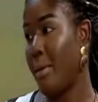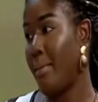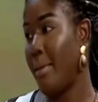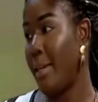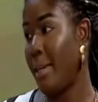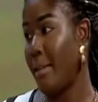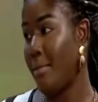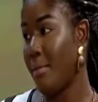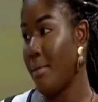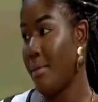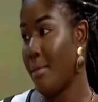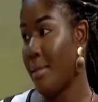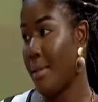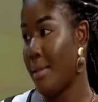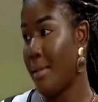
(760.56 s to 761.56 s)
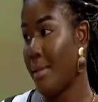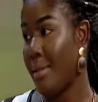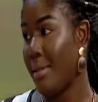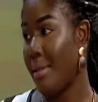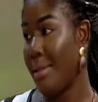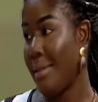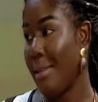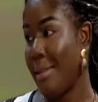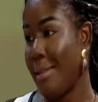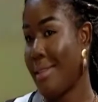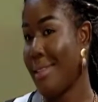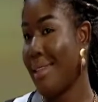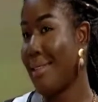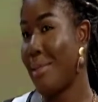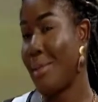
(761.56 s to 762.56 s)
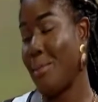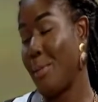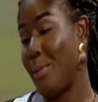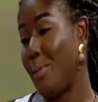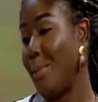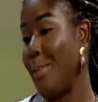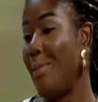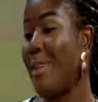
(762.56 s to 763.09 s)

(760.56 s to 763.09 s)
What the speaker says: I have. That's the only problem.